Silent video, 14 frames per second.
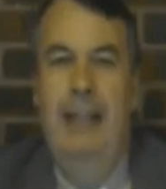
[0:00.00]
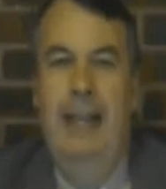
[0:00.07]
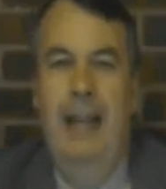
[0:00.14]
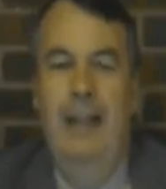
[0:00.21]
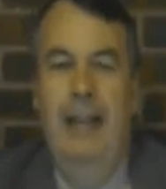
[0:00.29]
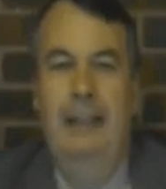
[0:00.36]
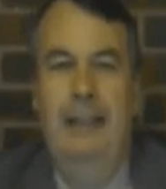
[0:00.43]

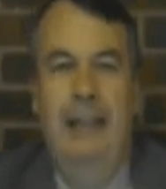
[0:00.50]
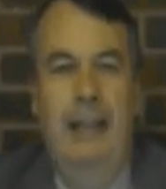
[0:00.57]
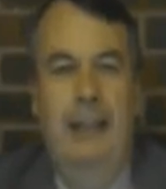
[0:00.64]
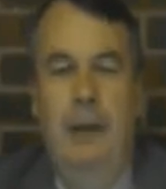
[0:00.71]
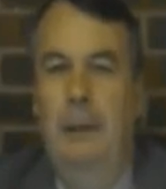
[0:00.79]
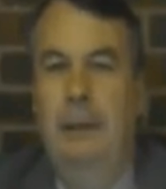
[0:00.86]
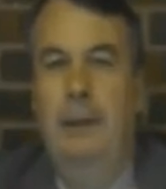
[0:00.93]
And they
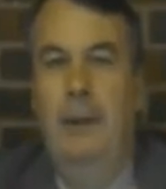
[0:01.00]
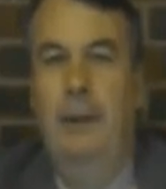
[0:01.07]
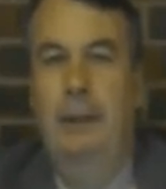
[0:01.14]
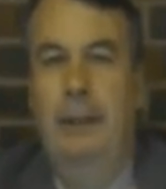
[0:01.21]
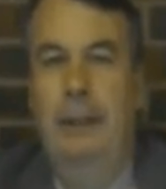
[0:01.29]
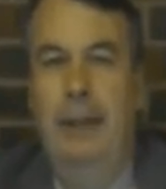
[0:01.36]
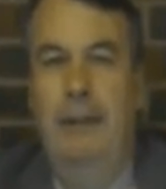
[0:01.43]
said, oh, it's
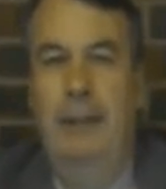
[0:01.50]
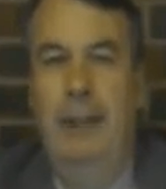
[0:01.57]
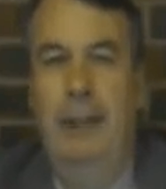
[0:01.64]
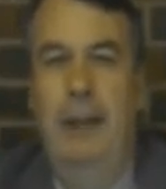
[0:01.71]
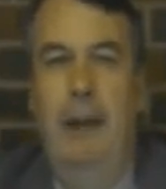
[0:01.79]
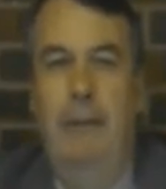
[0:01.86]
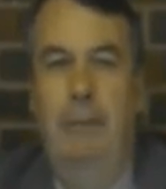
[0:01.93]
not serious
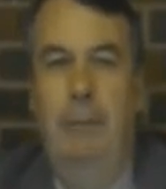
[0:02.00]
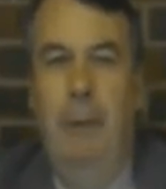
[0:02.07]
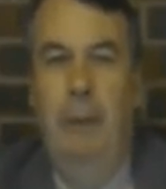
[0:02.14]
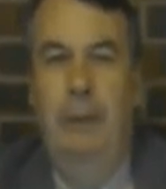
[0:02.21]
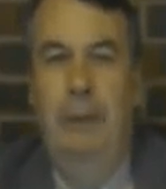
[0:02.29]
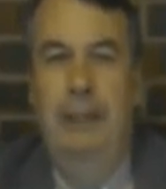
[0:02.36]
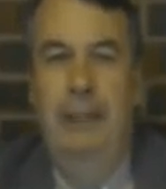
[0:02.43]
enough
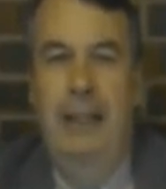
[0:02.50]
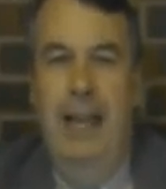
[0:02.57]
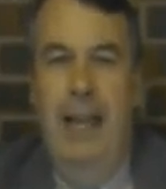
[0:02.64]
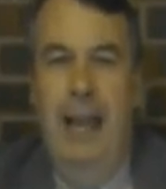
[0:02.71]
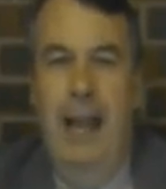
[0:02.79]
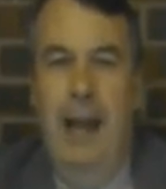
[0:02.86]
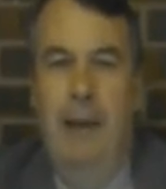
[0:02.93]

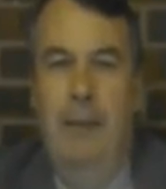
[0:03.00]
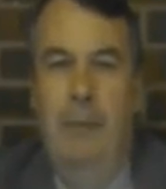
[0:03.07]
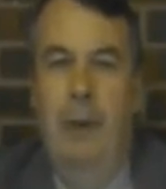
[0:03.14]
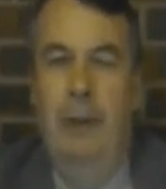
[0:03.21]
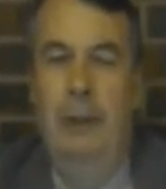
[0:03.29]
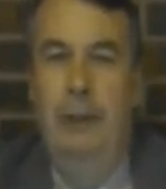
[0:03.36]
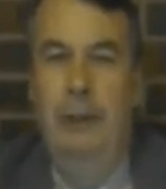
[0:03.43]

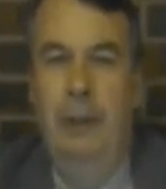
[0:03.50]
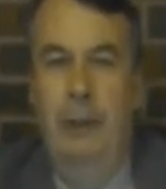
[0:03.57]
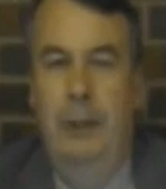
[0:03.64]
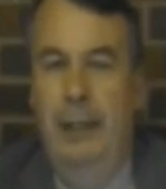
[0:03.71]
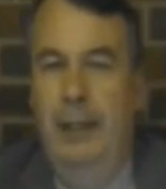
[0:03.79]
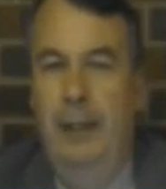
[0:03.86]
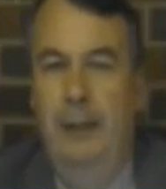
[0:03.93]
what you're
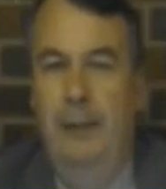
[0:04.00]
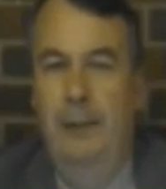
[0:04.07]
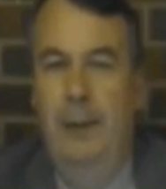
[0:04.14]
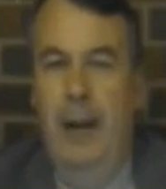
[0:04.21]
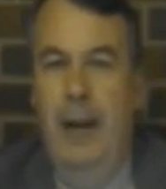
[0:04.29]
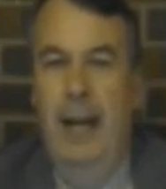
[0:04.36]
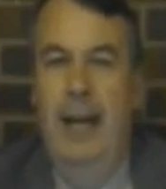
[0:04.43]

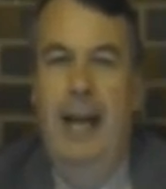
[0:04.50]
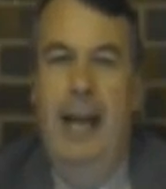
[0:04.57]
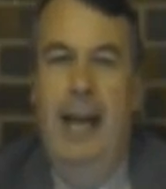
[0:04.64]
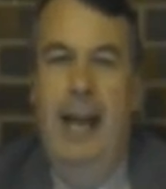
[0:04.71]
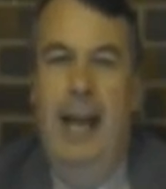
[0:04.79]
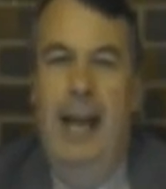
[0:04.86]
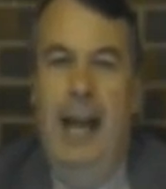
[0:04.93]
doing.
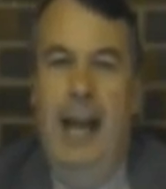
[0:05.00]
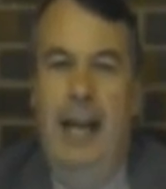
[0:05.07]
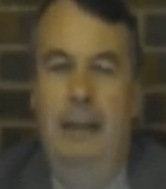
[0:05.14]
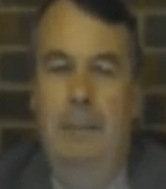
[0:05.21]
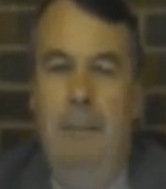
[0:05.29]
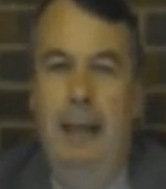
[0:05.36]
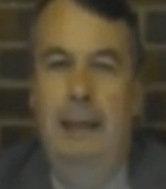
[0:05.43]

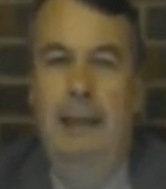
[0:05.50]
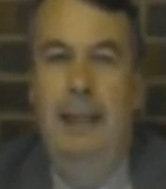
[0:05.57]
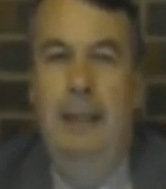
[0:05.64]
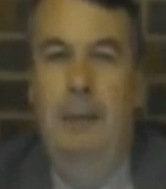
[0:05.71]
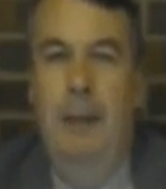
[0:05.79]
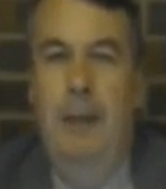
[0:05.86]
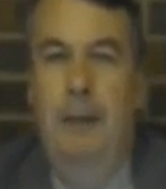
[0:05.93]
And you're
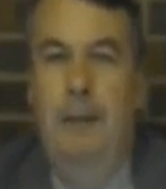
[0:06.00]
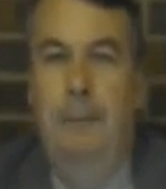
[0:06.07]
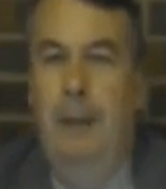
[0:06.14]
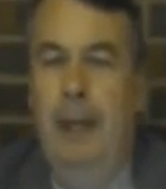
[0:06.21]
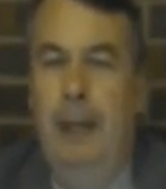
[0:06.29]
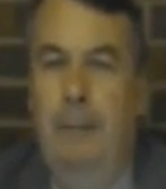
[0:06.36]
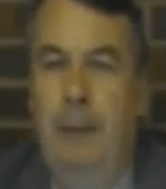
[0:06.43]
mixing with those
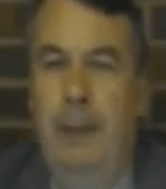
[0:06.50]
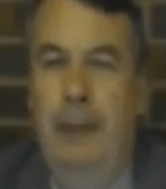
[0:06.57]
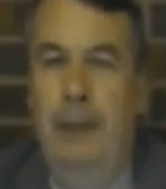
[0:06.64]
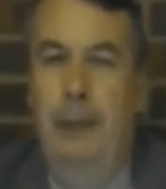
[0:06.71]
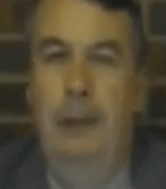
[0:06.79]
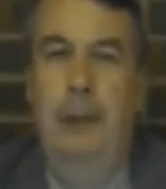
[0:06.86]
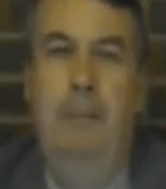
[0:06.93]
people that
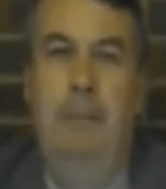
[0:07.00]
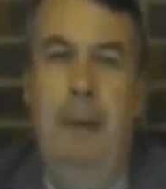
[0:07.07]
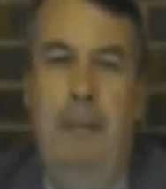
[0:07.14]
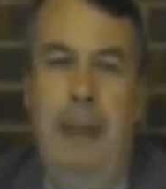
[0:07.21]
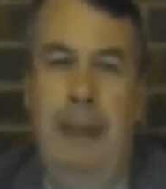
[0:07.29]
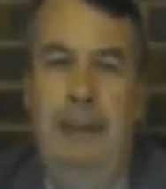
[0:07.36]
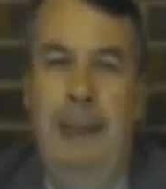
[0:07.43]
you shouldn't
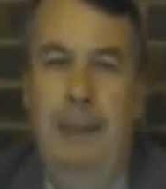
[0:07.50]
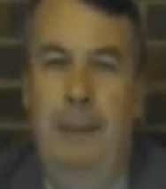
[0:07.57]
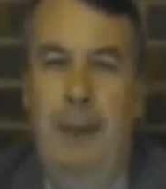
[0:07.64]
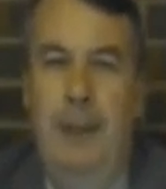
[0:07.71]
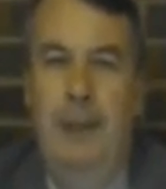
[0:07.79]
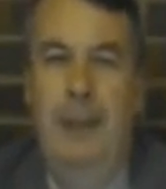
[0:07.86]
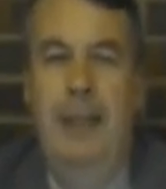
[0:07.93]
be mixing
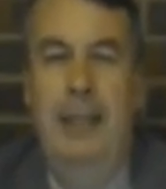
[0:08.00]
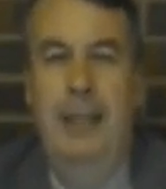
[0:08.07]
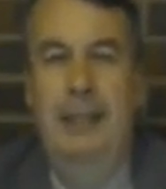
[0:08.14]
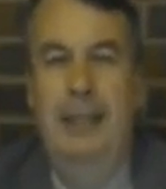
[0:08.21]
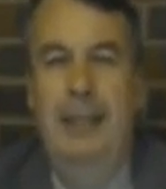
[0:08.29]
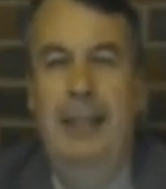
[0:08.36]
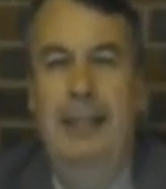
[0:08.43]
with,
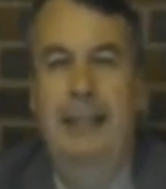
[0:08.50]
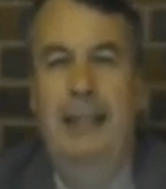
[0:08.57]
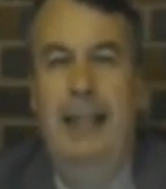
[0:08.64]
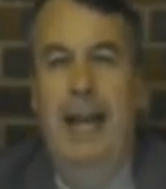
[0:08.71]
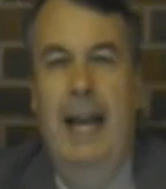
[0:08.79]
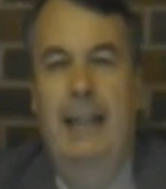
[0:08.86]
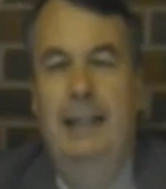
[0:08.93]
sinners
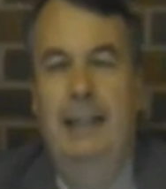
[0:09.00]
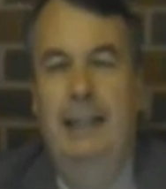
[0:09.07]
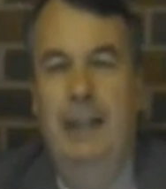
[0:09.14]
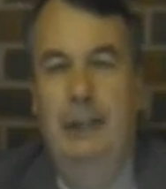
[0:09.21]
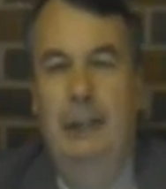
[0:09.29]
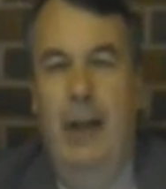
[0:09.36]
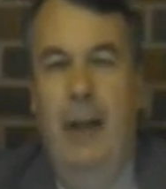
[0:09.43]
and
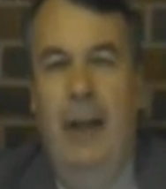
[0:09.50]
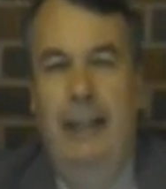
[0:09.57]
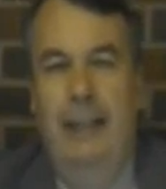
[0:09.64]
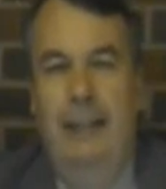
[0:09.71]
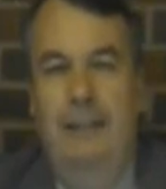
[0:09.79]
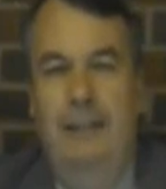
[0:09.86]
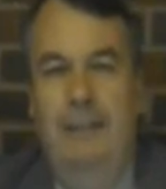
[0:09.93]
such like.